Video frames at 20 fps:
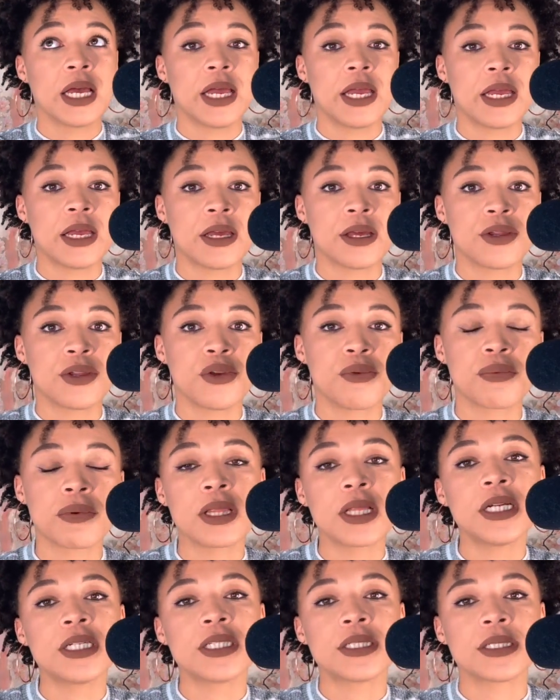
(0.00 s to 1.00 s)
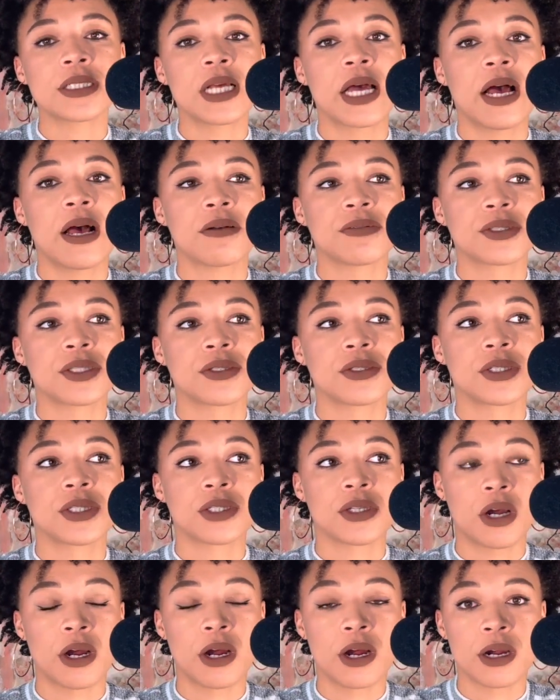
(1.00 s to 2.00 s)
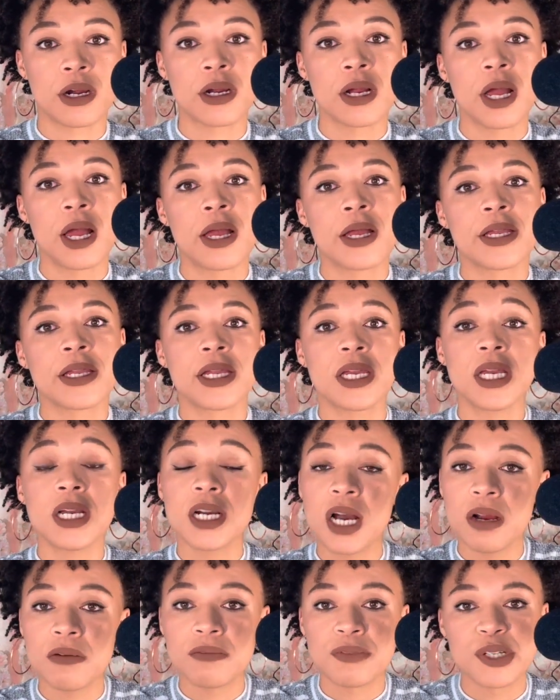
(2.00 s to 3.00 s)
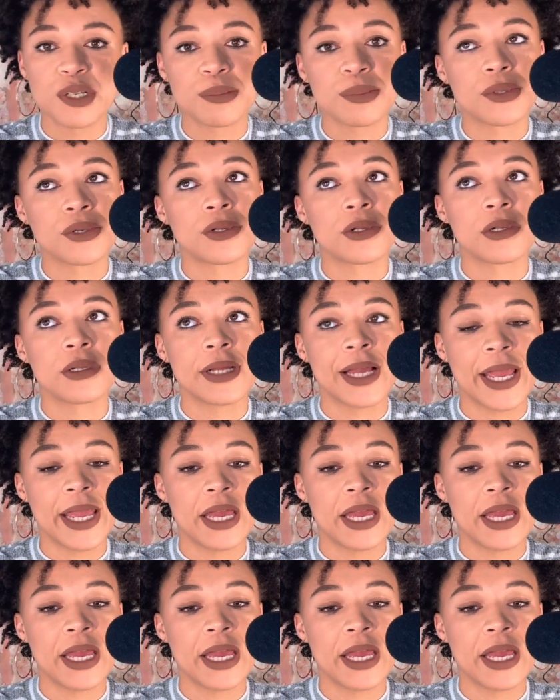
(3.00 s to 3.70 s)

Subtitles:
And you really just have to get comfortable.